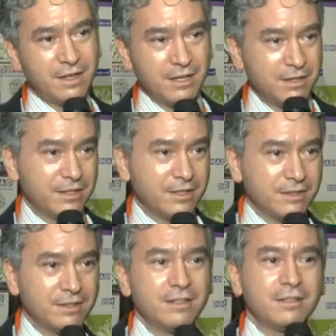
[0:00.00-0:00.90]
I think
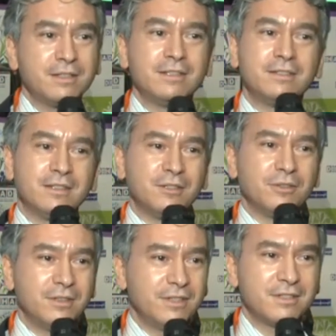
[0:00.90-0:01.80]
uh, I think the,
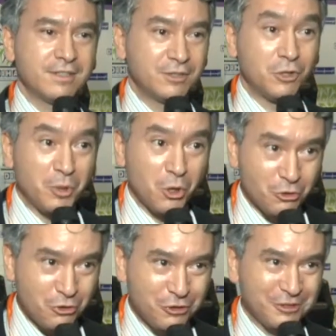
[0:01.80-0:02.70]
it's a
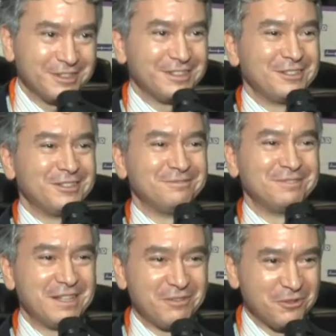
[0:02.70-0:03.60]
top-notch um,
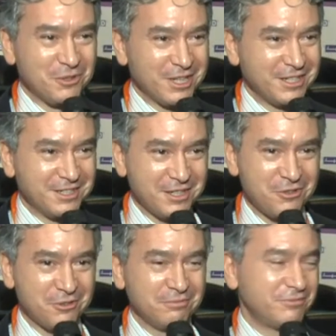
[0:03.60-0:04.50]
level of
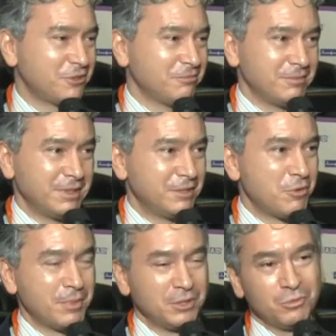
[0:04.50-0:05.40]
organization. From the
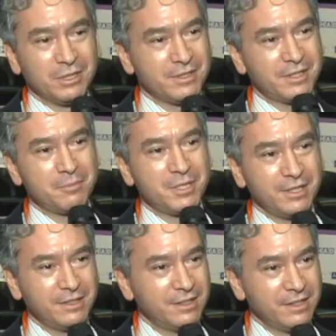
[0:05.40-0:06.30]
moment one steps
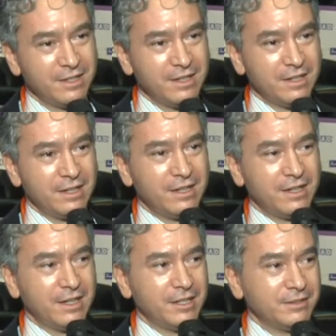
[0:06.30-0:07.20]
in,
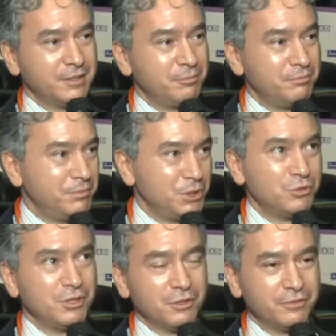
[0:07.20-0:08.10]
uh, the
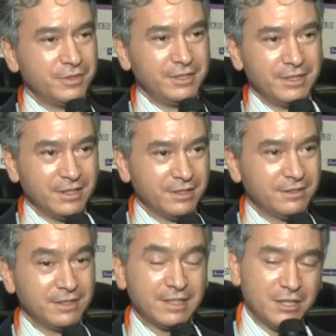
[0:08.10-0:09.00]
beauty of the uh,
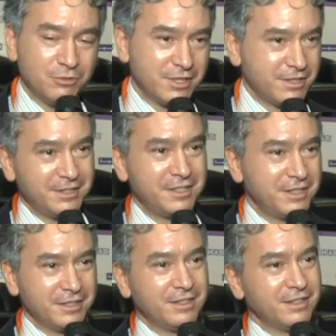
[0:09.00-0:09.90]
the town, the
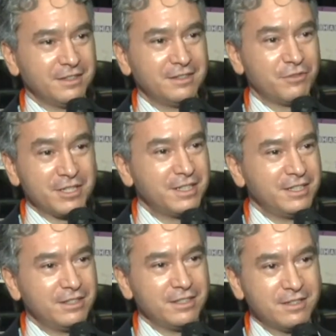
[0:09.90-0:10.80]
city, and the, the
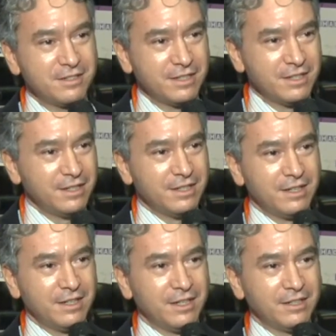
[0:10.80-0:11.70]
facilities,
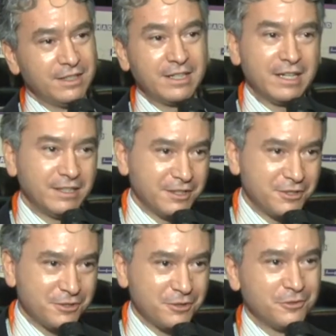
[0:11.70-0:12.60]
uh, the
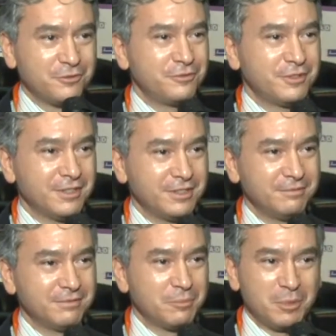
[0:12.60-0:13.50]
kindness of uh,
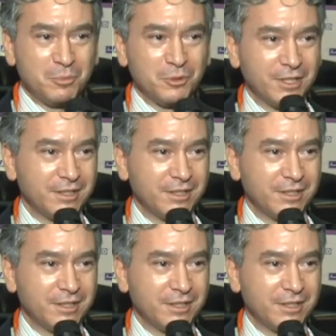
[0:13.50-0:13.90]
the people